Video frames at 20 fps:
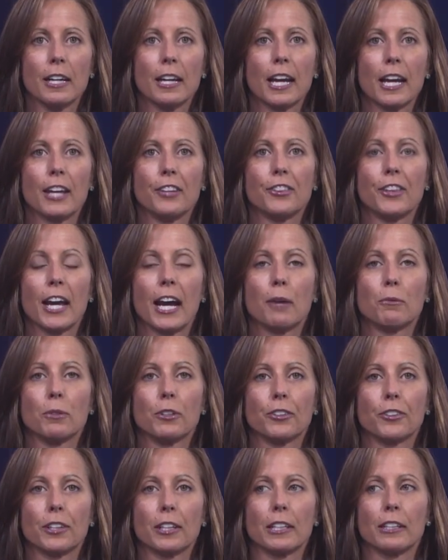And that will
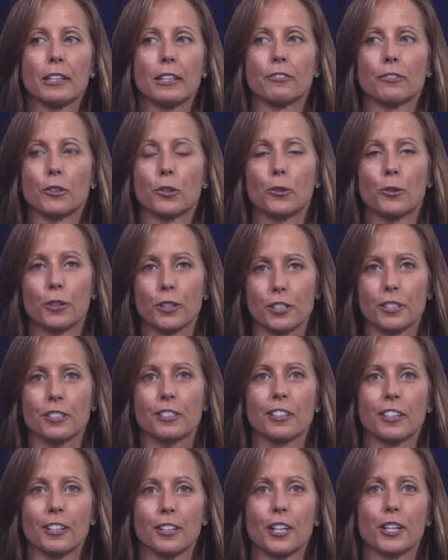then, of course,
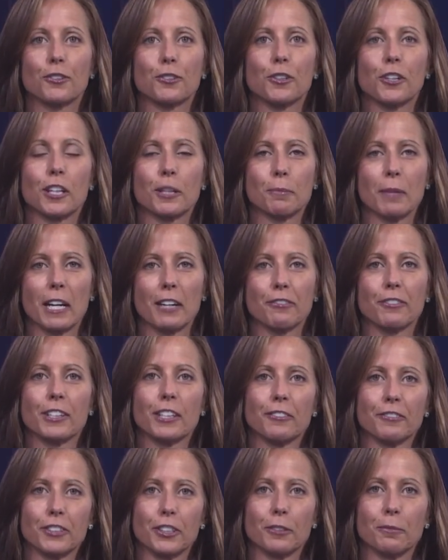accrue to the benefit
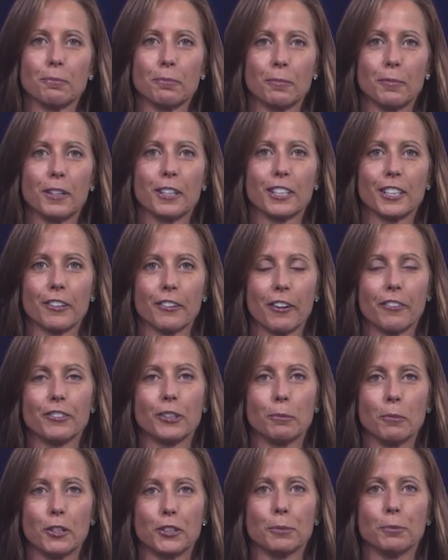of your
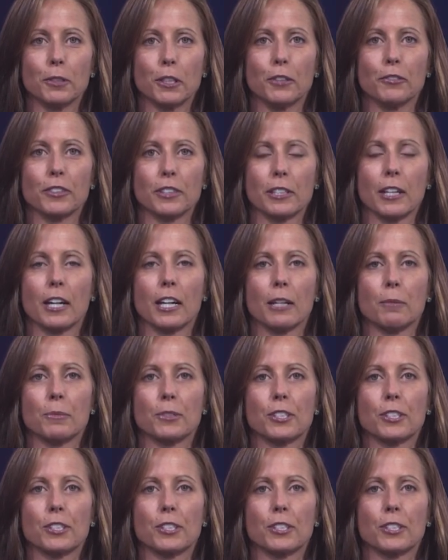multiple over time.